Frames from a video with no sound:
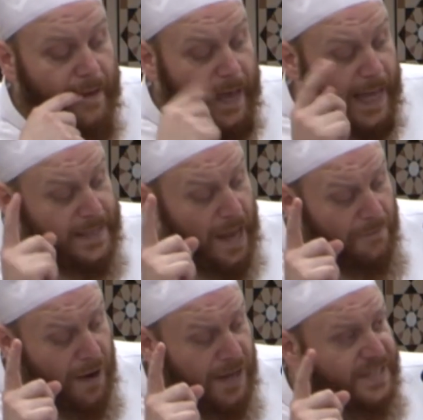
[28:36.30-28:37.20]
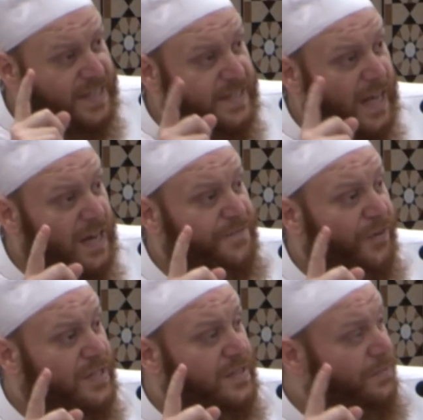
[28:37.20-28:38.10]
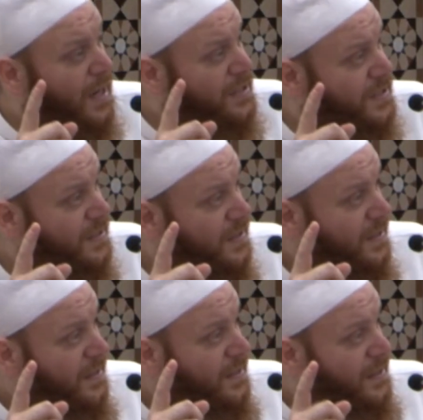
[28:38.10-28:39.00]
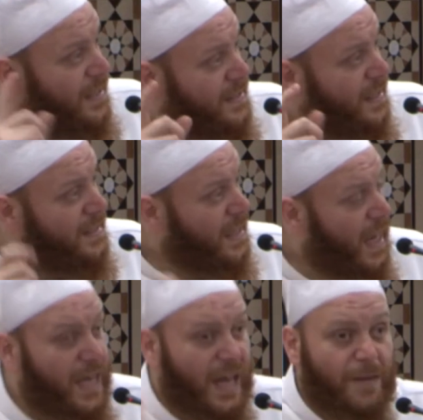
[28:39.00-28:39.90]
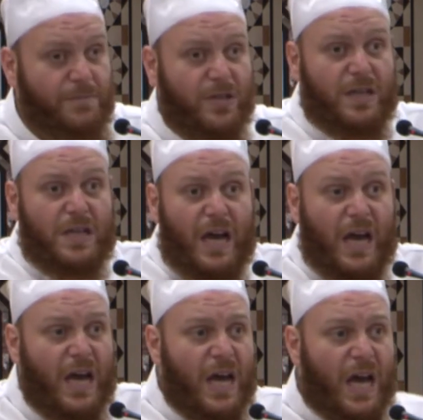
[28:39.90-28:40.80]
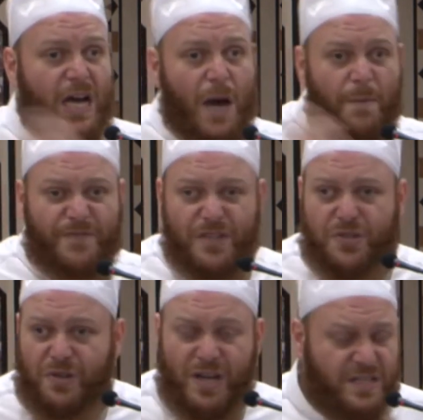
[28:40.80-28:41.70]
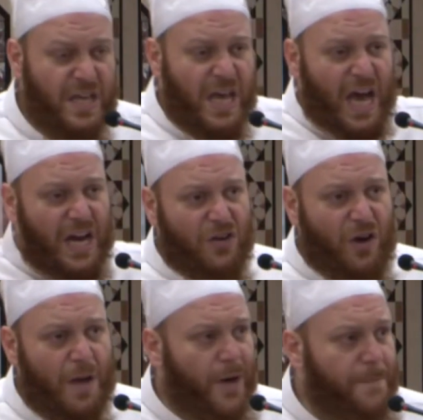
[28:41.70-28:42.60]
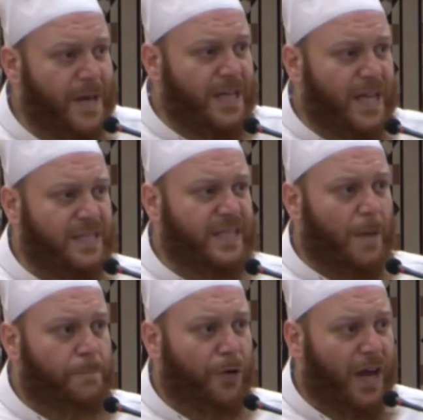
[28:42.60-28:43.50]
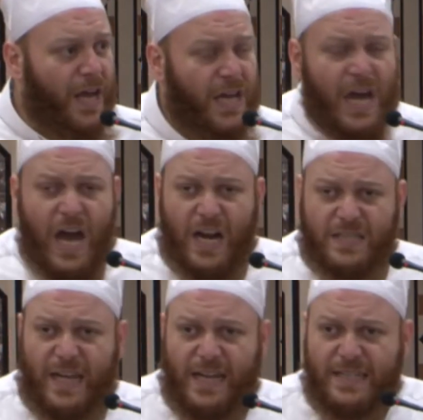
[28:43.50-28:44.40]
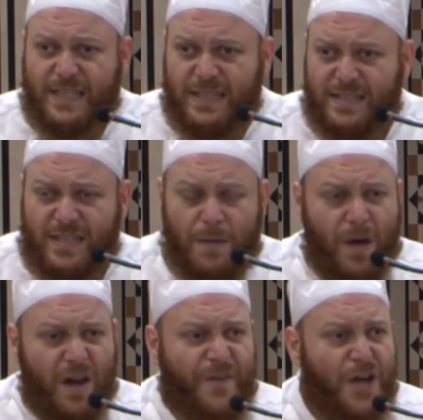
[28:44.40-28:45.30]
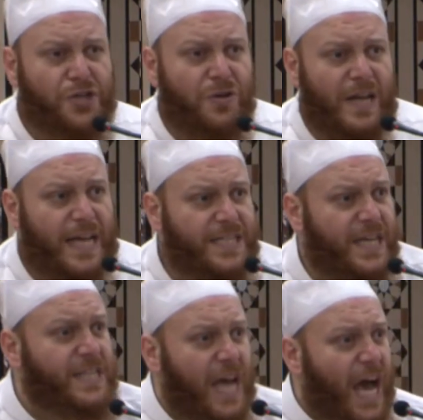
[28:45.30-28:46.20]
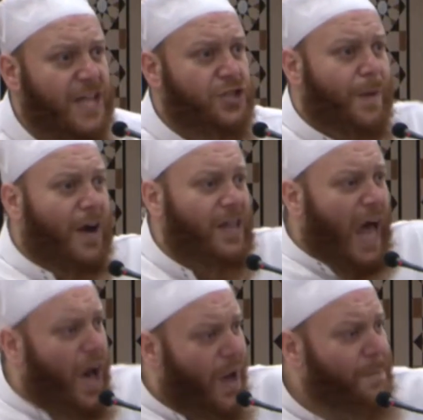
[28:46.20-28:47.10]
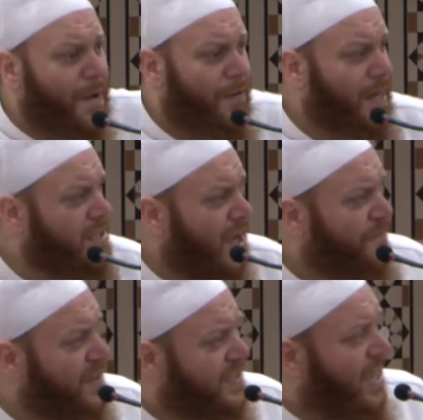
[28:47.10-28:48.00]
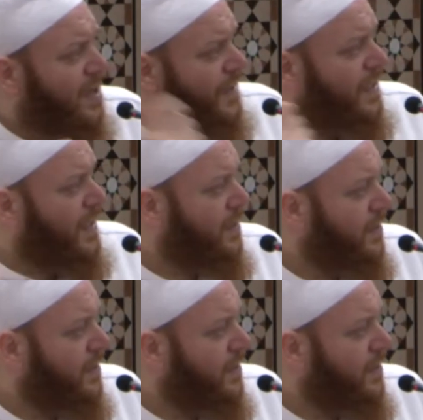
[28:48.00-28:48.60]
And don't rush, there's no need for us to rush. That's it today, alhamdulillah, I come off the streets and I grab my beard and I start praying and I start listening to some motivational lectures and tomorrow, Allahu Akbar, I want to die for the sake of Allah.